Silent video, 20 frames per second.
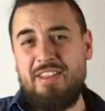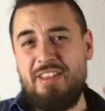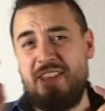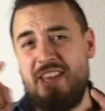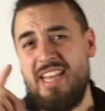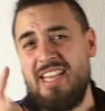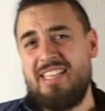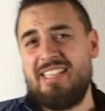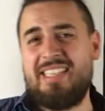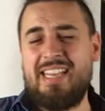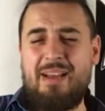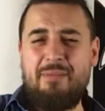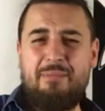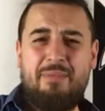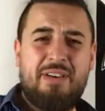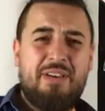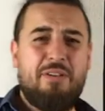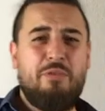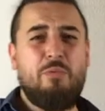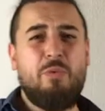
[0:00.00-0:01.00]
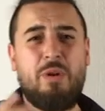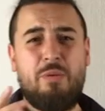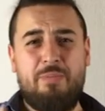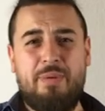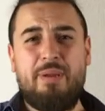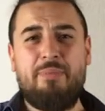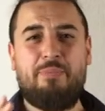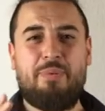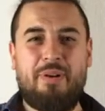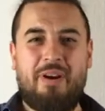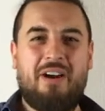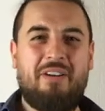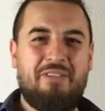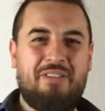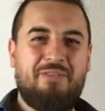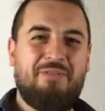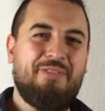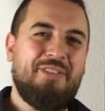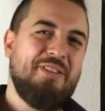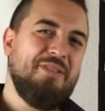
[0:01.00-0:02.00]
the examiner will be proud
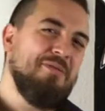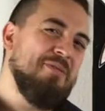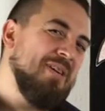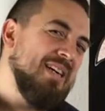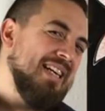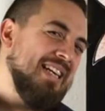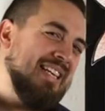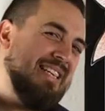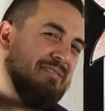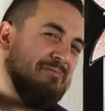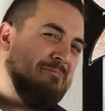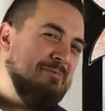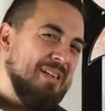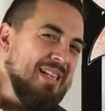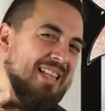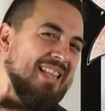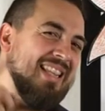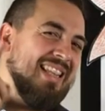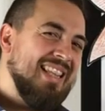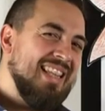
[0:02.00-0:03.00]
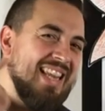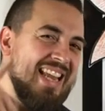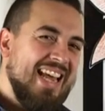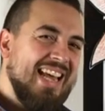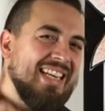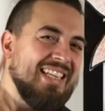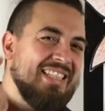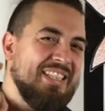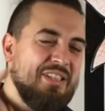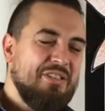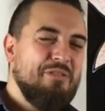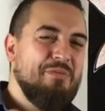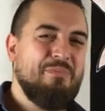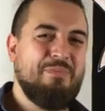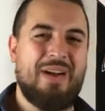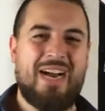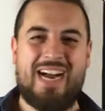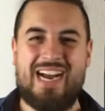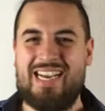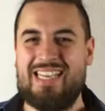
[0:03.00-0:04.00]
of you and will let you
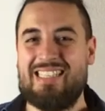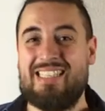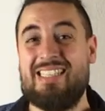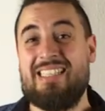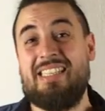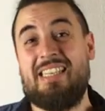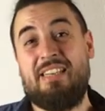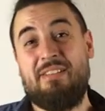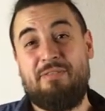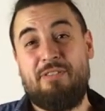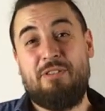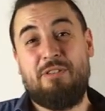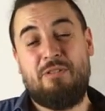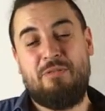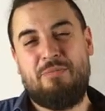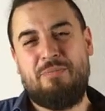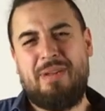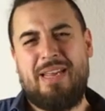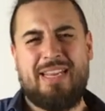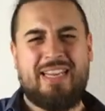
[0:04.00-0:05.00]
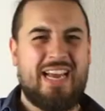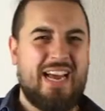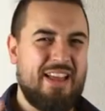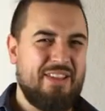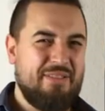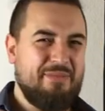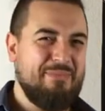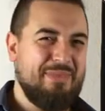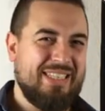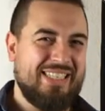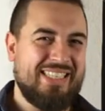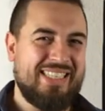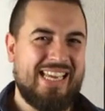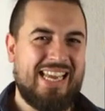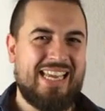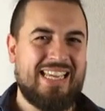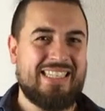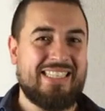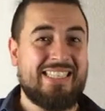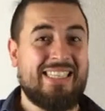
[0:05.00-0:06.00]
pass if you don't make other
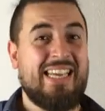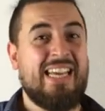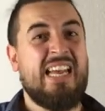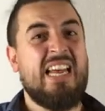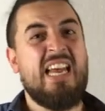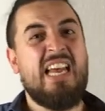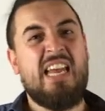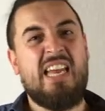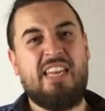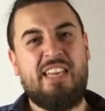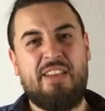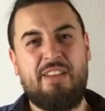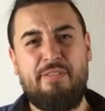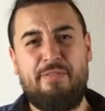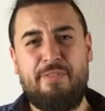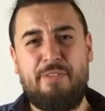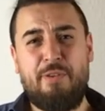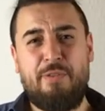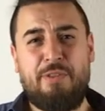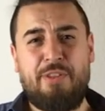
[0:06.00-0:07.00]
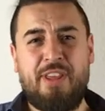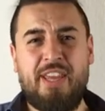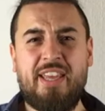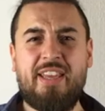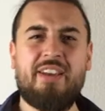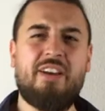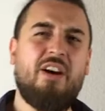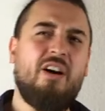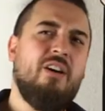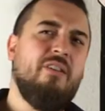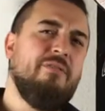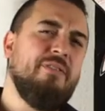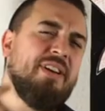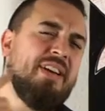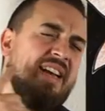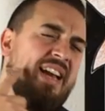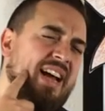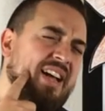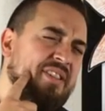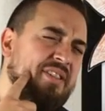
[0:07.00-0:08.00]
mistakes. If you think of
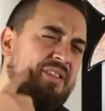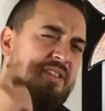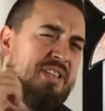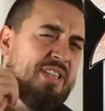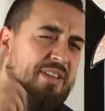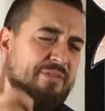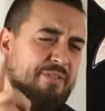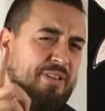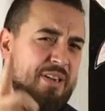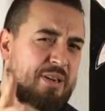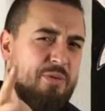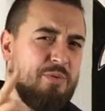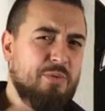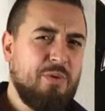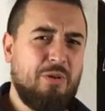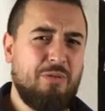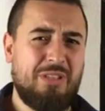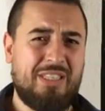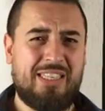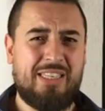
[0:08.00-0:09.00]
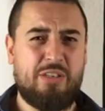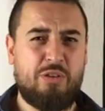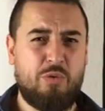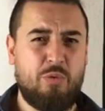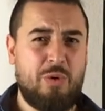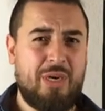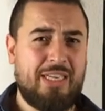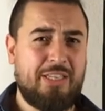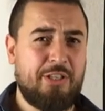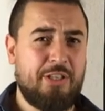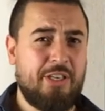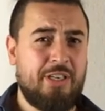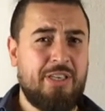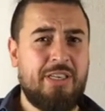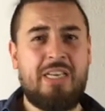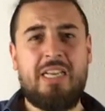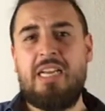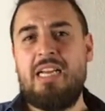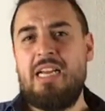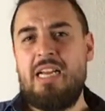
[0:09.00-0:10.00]
another difficult road
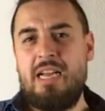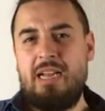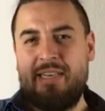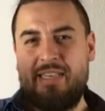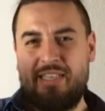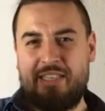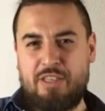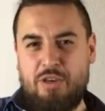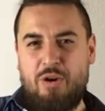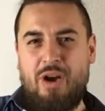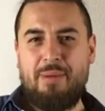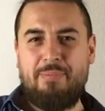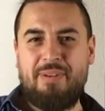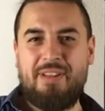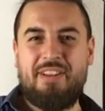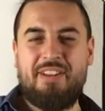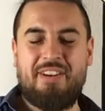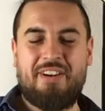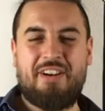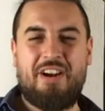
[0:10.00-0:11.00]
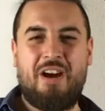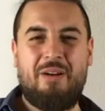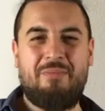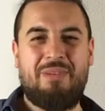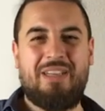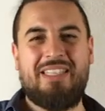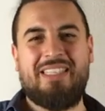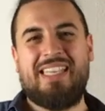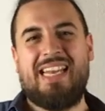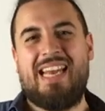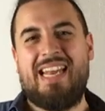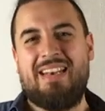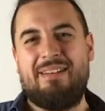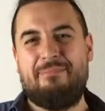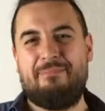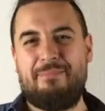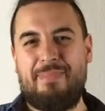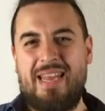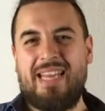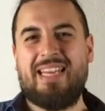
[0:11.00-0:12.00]
situation, Describe it in the comments
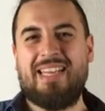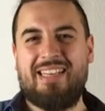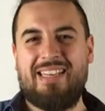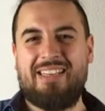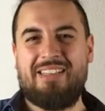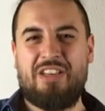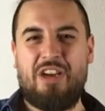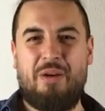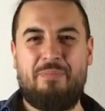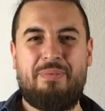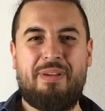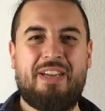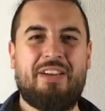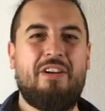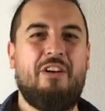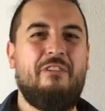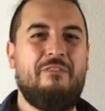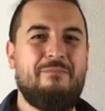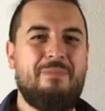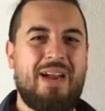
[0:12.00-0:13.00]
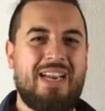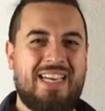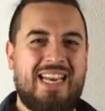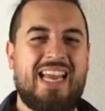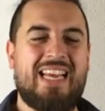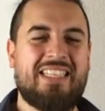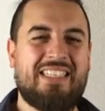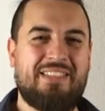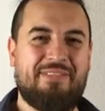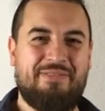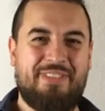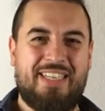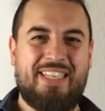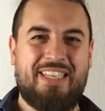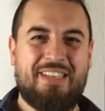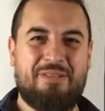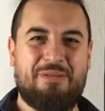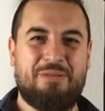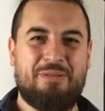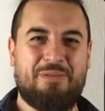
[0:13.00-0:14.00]
and make it the topic of my next
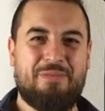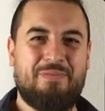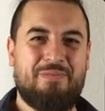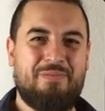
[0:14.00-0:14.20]
video.